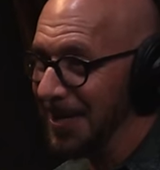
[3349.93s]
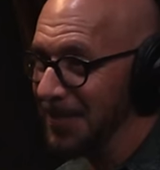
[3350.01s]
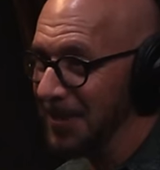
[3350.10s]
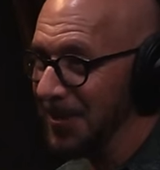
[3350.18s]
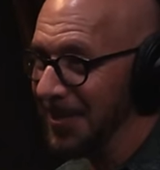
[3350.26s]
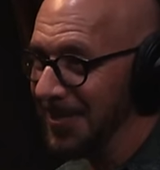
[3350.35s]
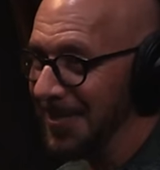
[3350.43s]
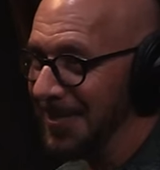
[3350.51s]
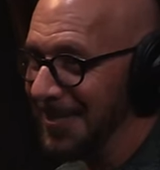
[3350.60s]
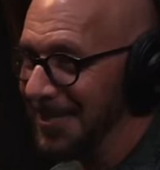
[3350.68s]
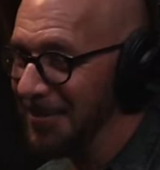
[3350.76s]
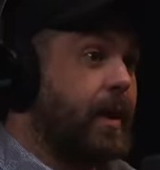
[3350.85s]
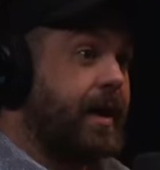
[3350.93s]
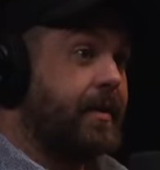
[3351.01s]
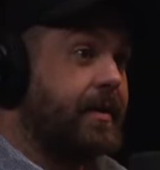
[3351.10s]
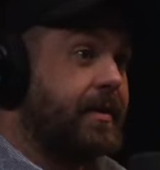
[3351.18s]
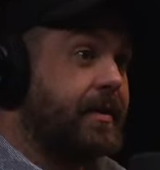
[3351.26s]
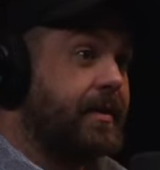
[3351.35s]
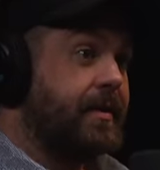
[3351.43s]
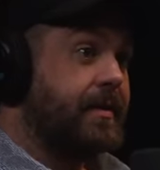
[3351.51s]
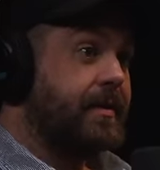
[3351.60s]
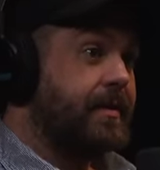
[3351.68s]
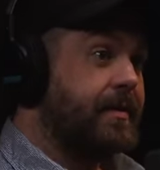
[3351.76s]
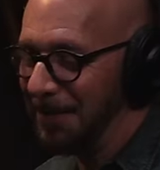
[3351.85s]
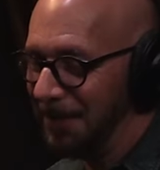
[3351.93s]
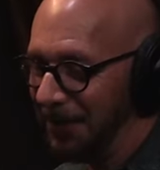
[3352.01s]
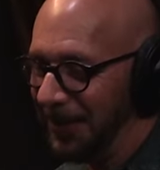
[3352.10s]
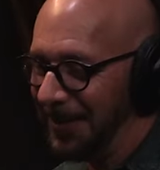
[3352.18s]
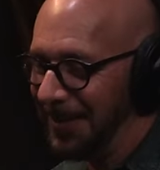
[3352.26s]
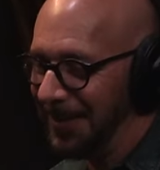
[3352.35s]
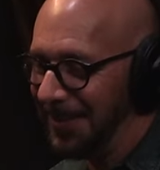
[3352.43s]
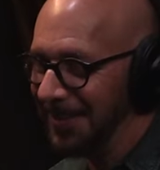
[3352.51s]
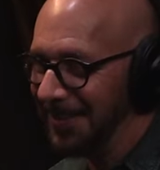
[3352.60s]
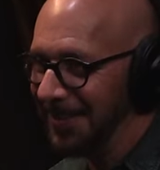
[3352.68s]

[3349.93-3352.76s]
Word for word: experiences. So wow. I, I like fully. Did, did you